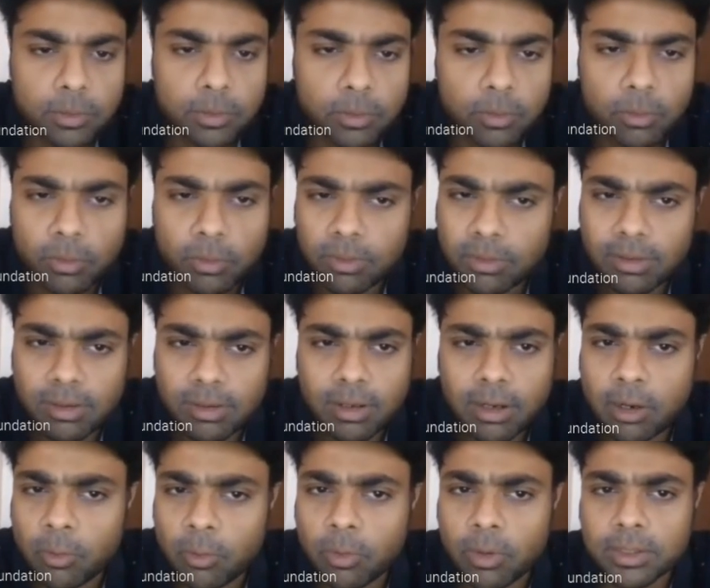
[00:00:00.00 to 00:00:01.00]
So
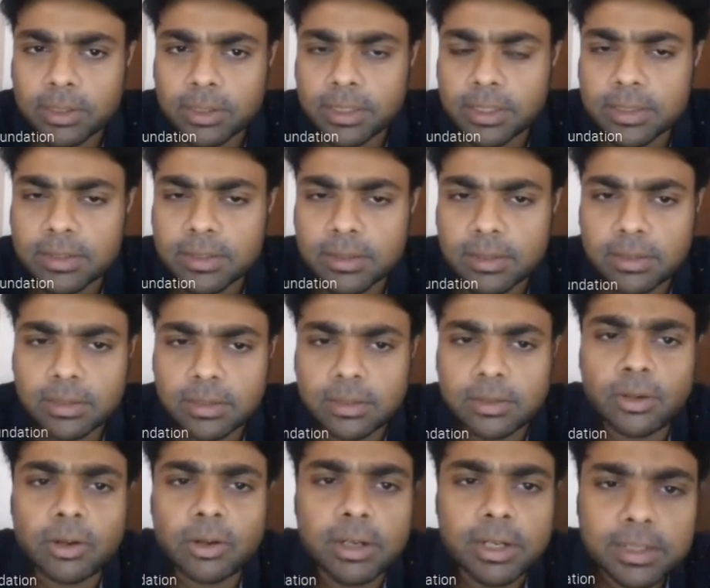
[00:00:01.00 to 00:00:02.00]
how are these
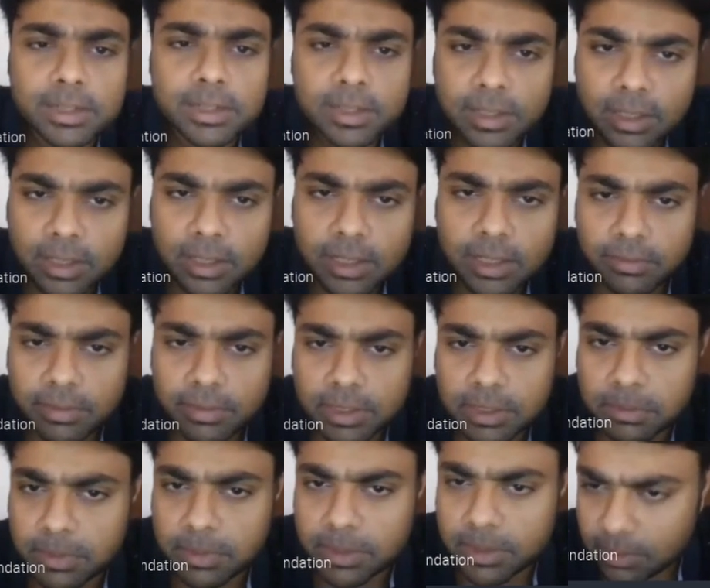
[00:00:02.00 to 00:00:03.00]
non-SLR
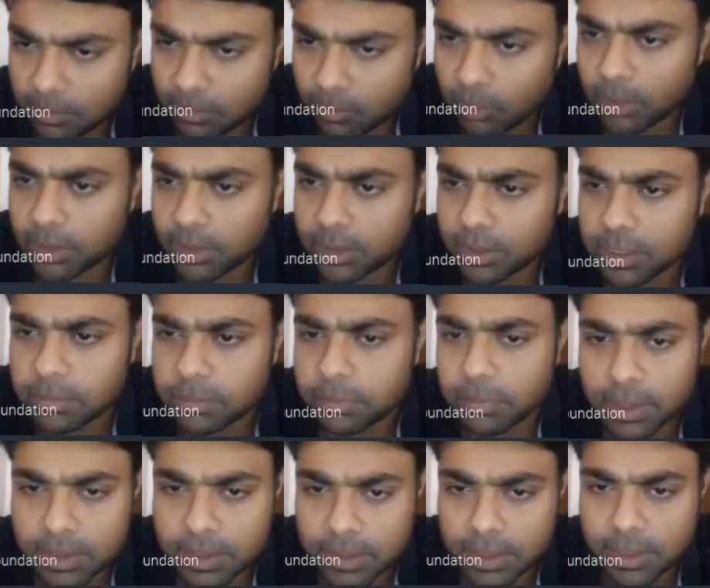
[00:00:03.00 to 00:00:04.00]
investments, what
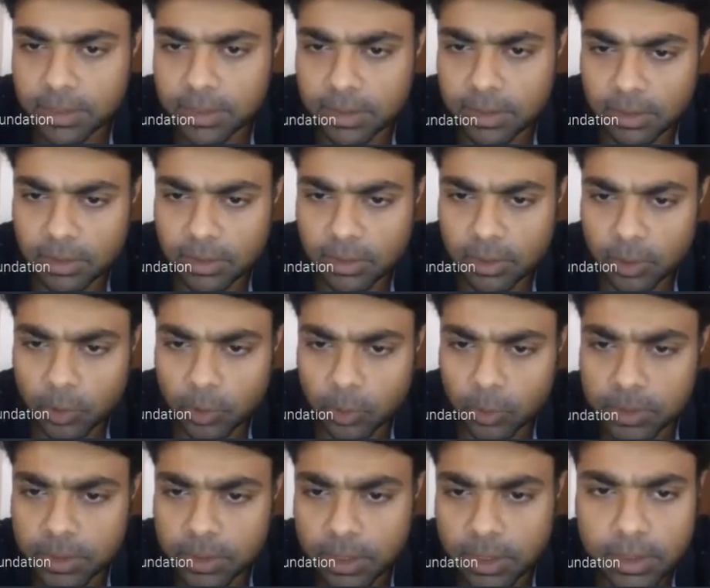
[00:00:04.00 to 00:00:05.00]
this basket
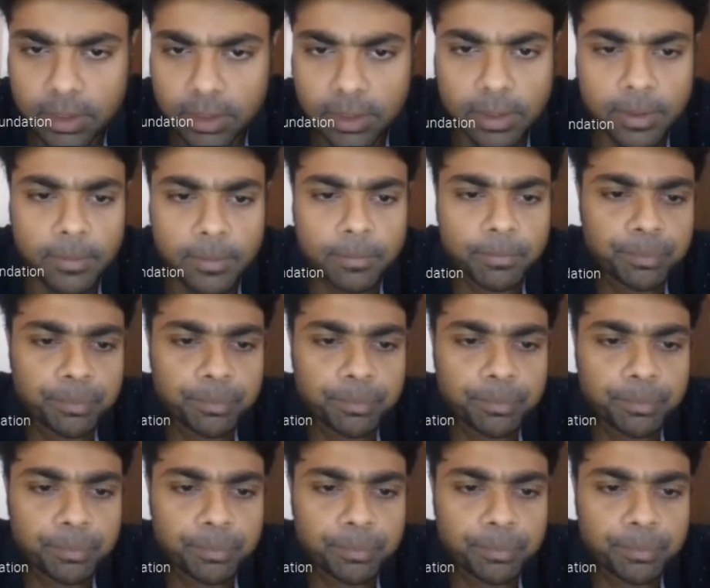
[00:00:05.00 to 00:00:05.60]
looks at?